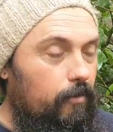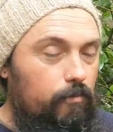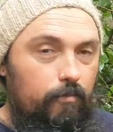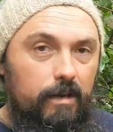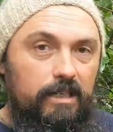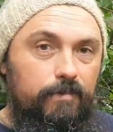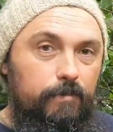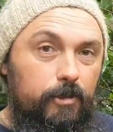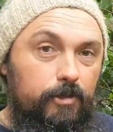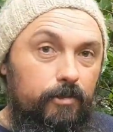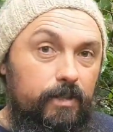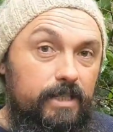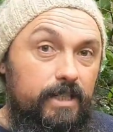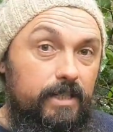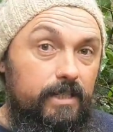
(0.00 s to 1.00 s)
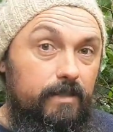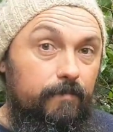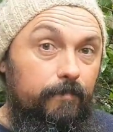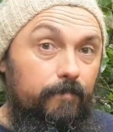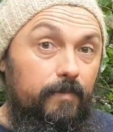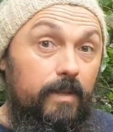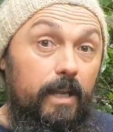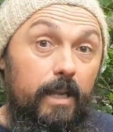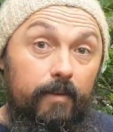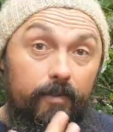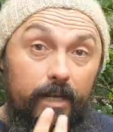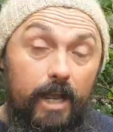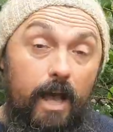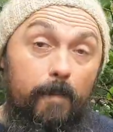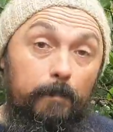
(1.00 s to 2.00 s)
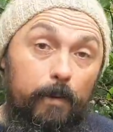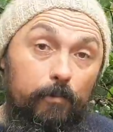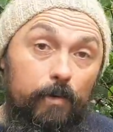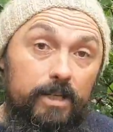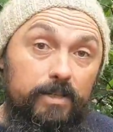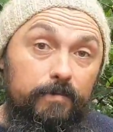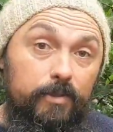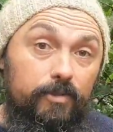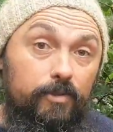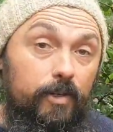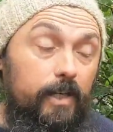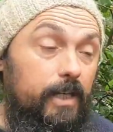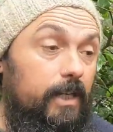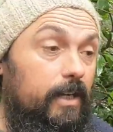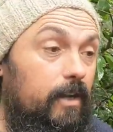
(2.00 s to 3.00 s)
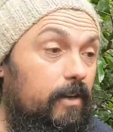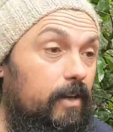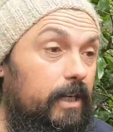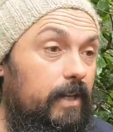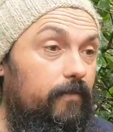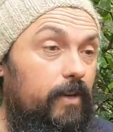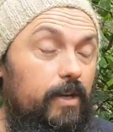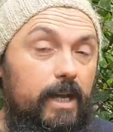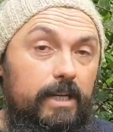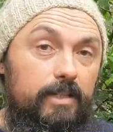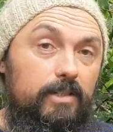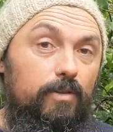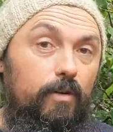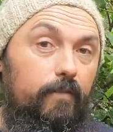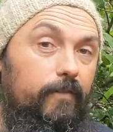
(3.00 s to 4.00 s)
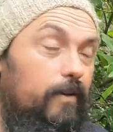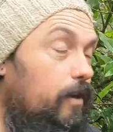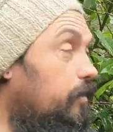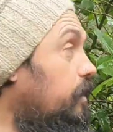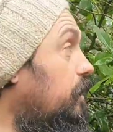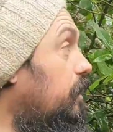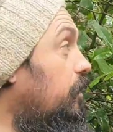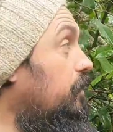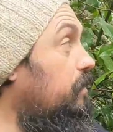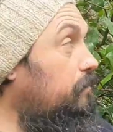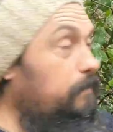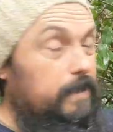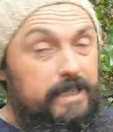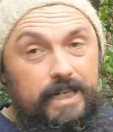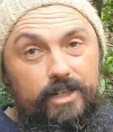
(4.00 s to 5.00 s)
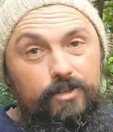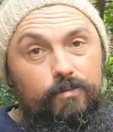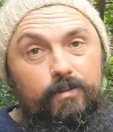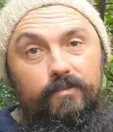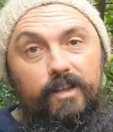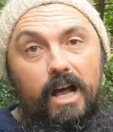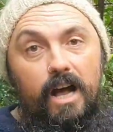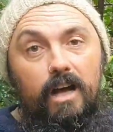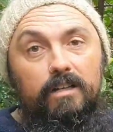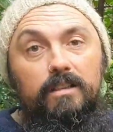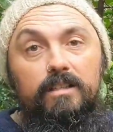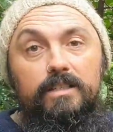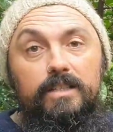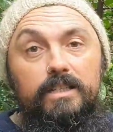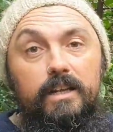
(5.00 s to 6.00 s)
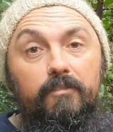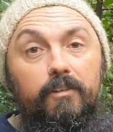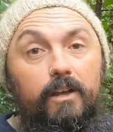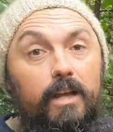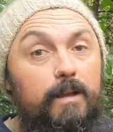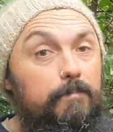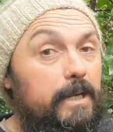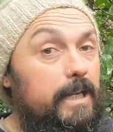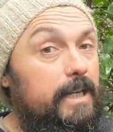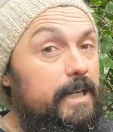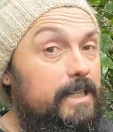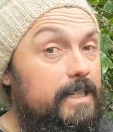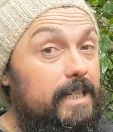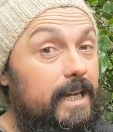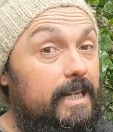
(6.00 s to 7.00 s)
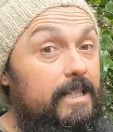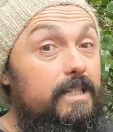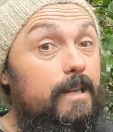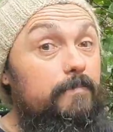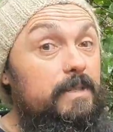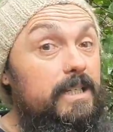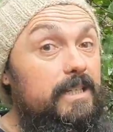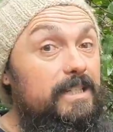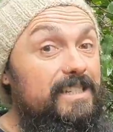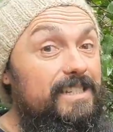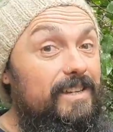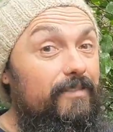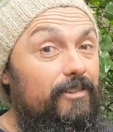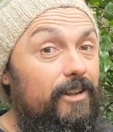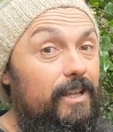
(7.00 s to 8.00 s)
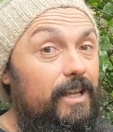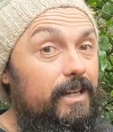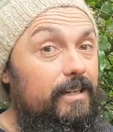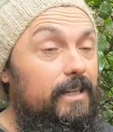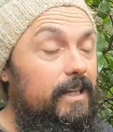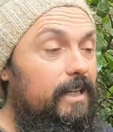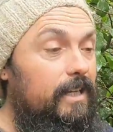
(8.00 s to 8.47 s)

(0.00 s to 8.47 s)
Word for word: respiratory system, even the upper respiratory, you know, like if you had a sore throat, you know, it's potential with gargle and stuff like that, being as antiseptic and stuff like that.